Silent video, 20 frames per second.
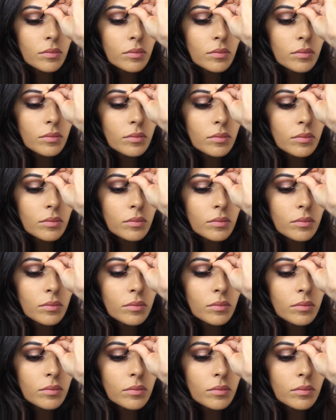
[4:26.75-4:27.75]

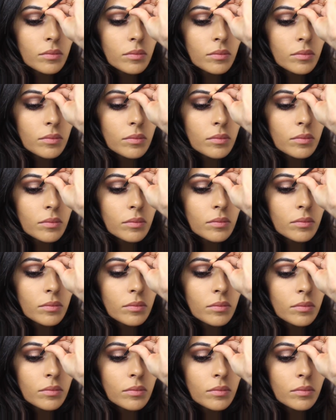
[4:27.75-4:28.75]

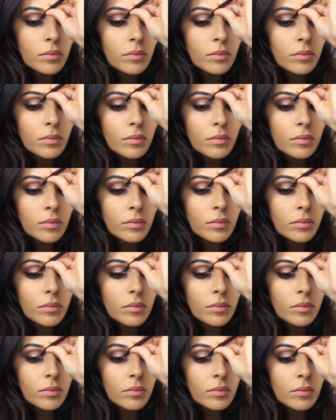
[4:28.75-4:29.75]

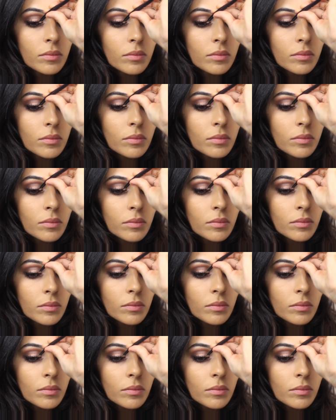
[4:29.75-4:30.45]
Nothing is said.